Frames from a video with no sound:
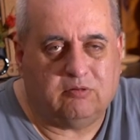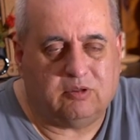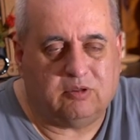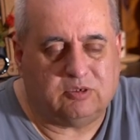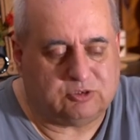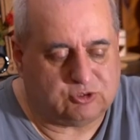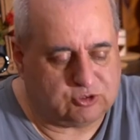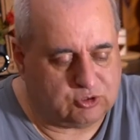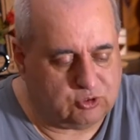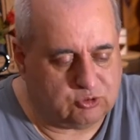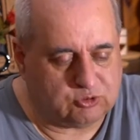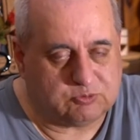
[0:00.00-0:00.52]

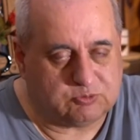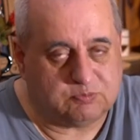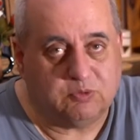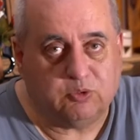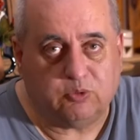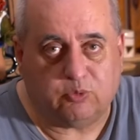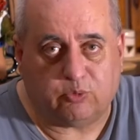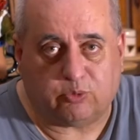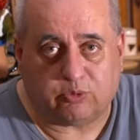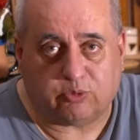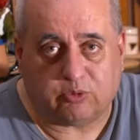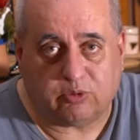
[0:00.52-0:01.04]
so
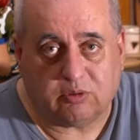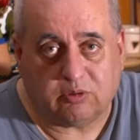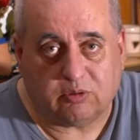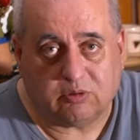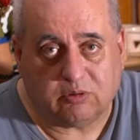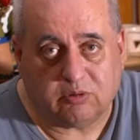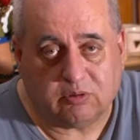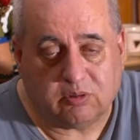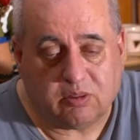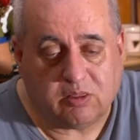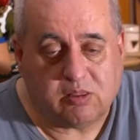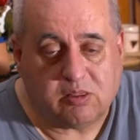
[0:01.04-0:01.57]
smooth
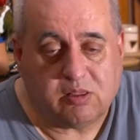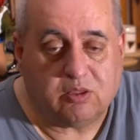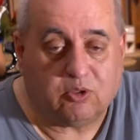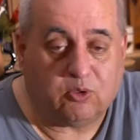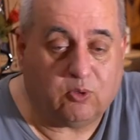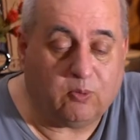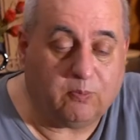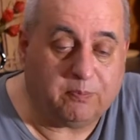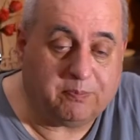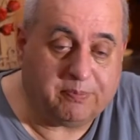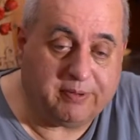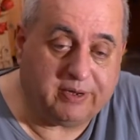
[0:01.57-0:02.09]

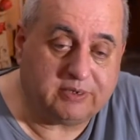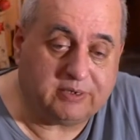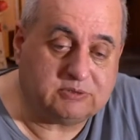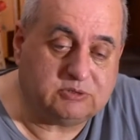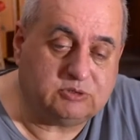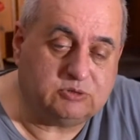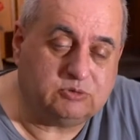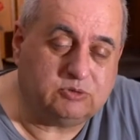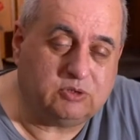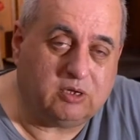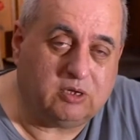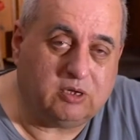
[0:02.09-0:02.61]
compared to
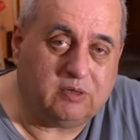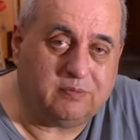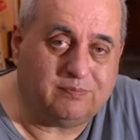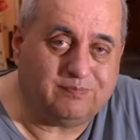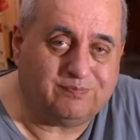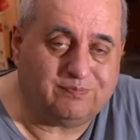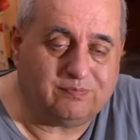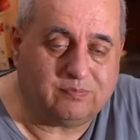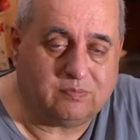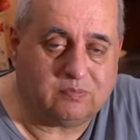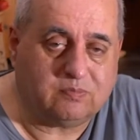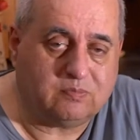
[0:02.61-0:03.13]
the
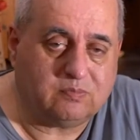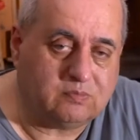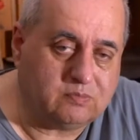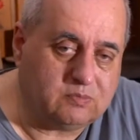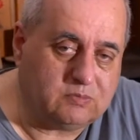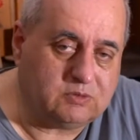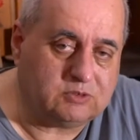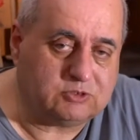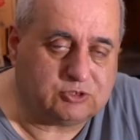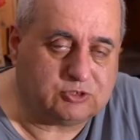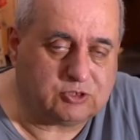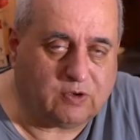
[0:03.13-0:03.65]

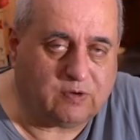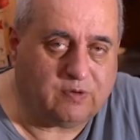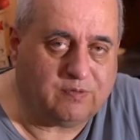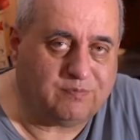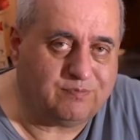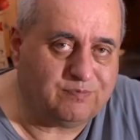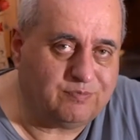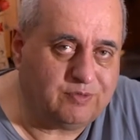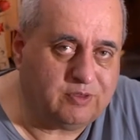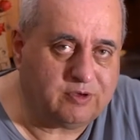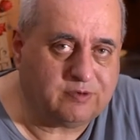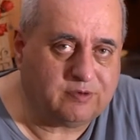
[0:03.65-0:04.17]
sort of
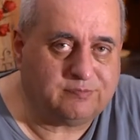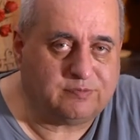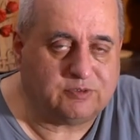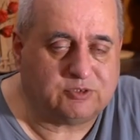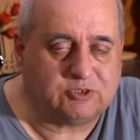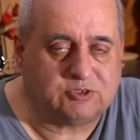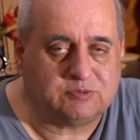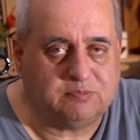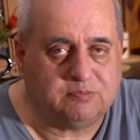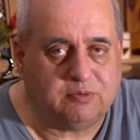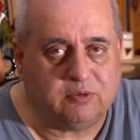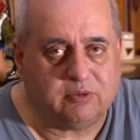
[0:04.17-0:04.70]

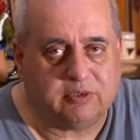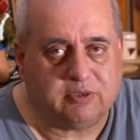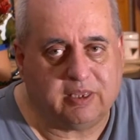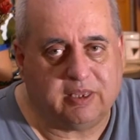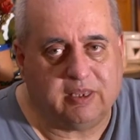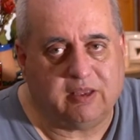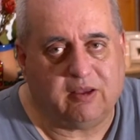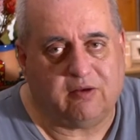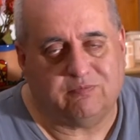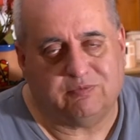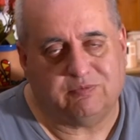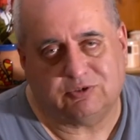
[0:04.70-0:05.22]
nervous
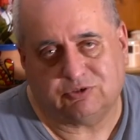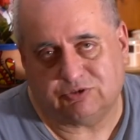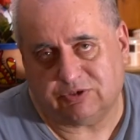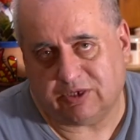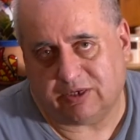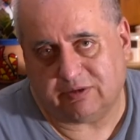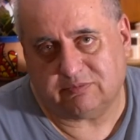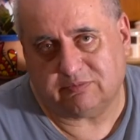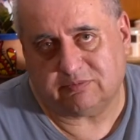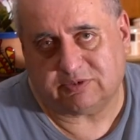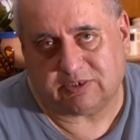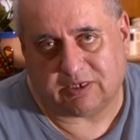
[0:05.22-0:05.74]
bokeh of the
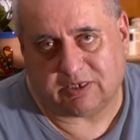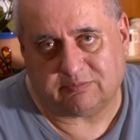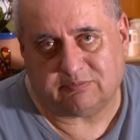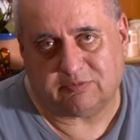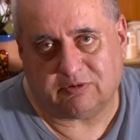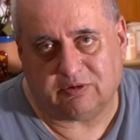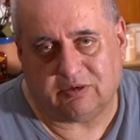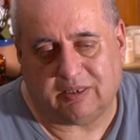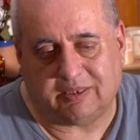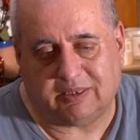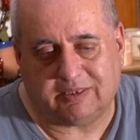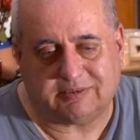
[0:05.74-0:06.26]

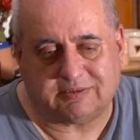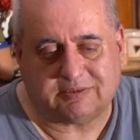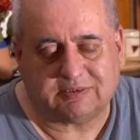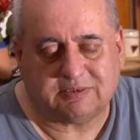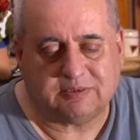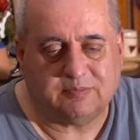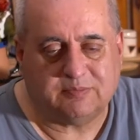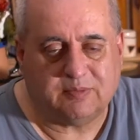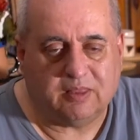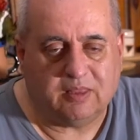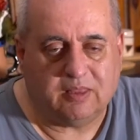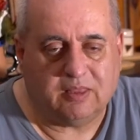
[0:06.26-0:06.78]
Tamron lens,
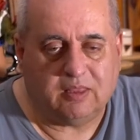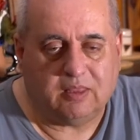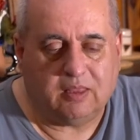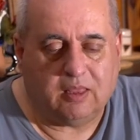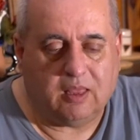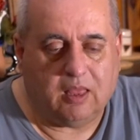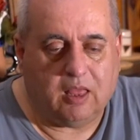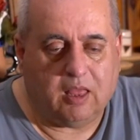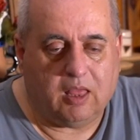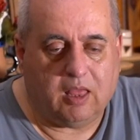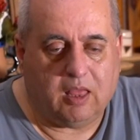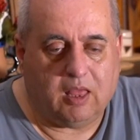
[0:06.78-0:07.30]

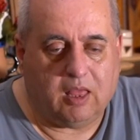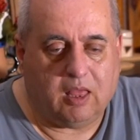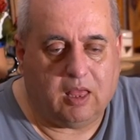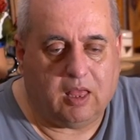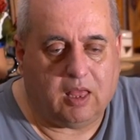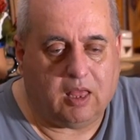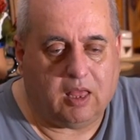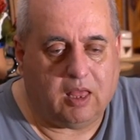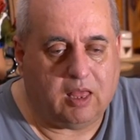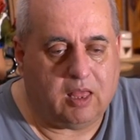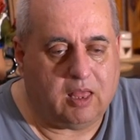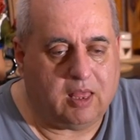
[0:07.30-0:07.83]

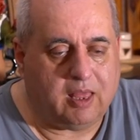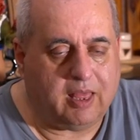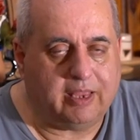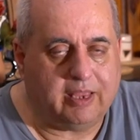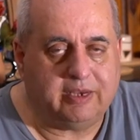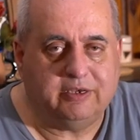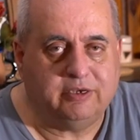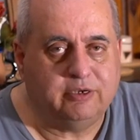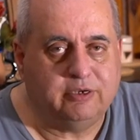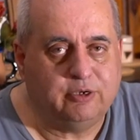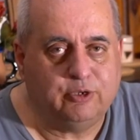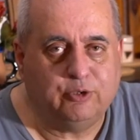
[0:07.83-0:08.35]
I
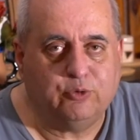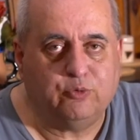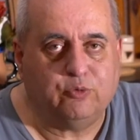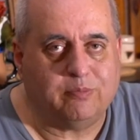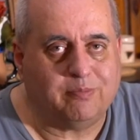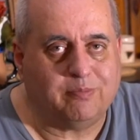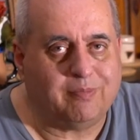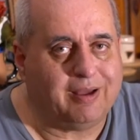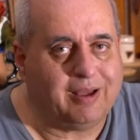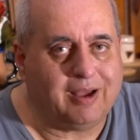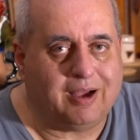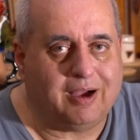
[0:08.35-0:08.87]
knew in
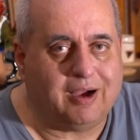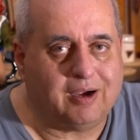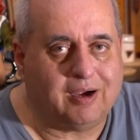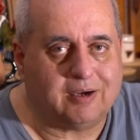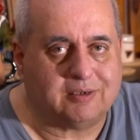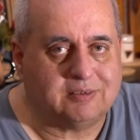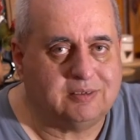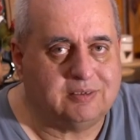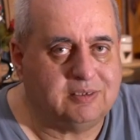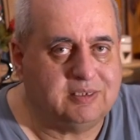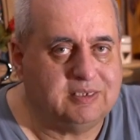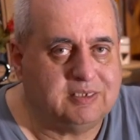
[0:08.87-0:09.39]
my
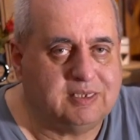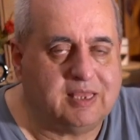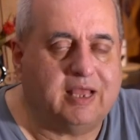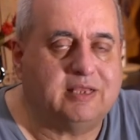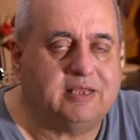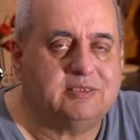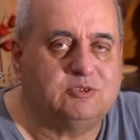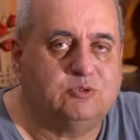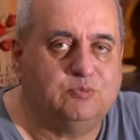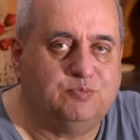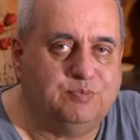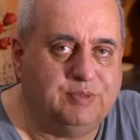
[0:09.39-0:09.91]
heart it
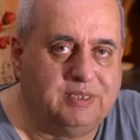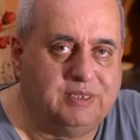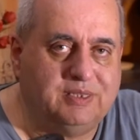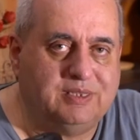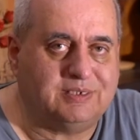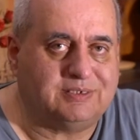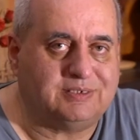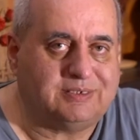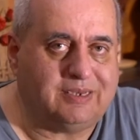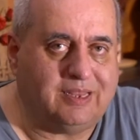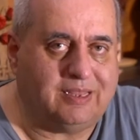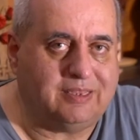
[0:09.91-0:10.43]
had to be
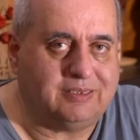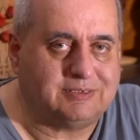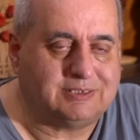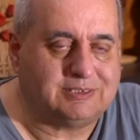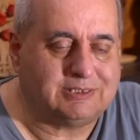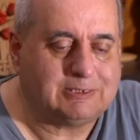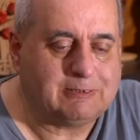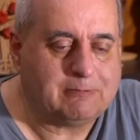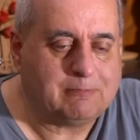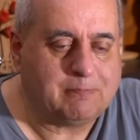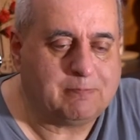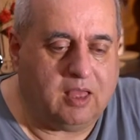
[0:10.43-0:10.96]
this lens.
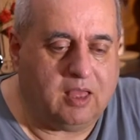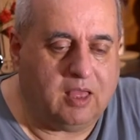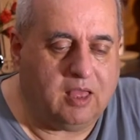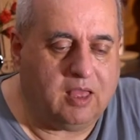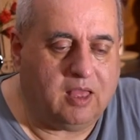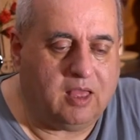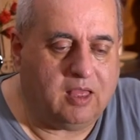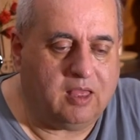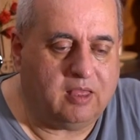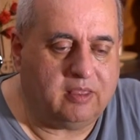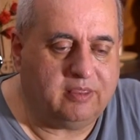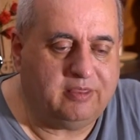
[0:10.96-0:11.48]

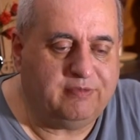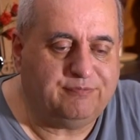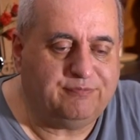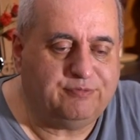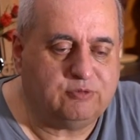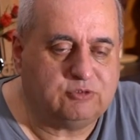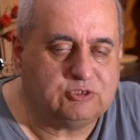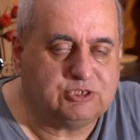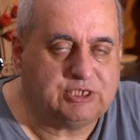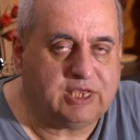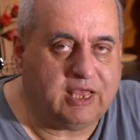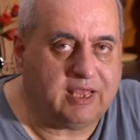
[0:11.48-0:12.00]
If
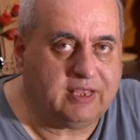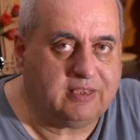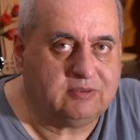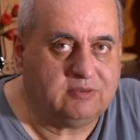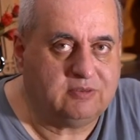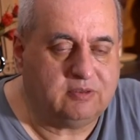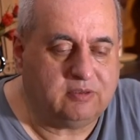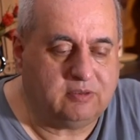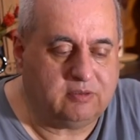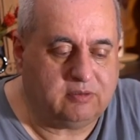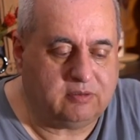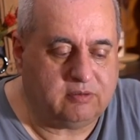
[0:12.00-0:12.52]
you check
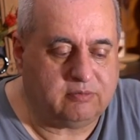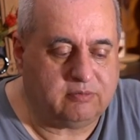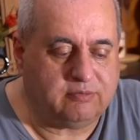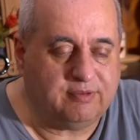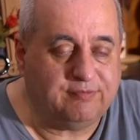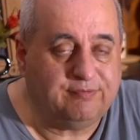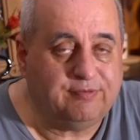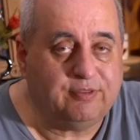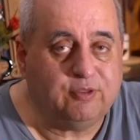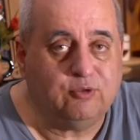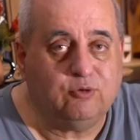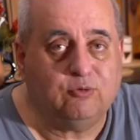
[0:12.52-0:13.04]
the
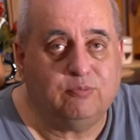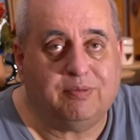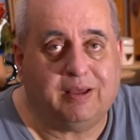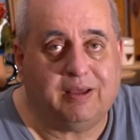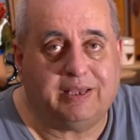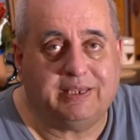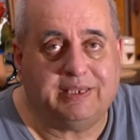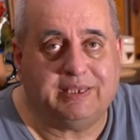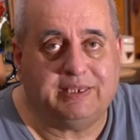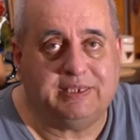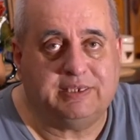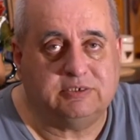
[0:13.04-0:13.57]
review
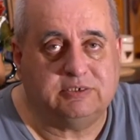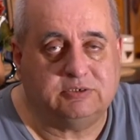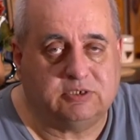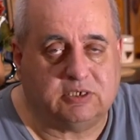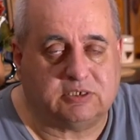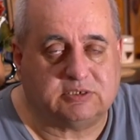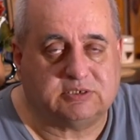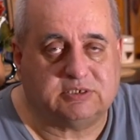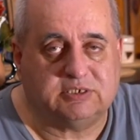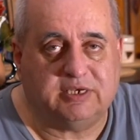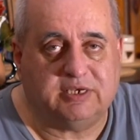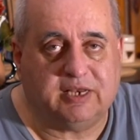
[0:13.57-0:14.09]
by
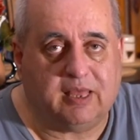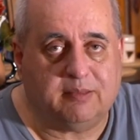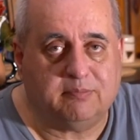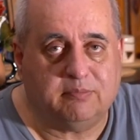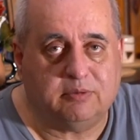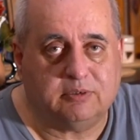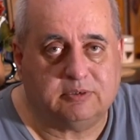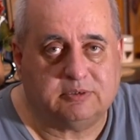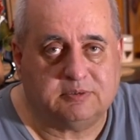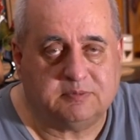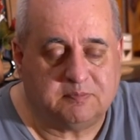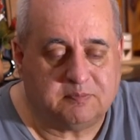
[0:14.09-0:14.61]
Justin
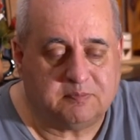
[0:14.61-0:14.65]
Abbott,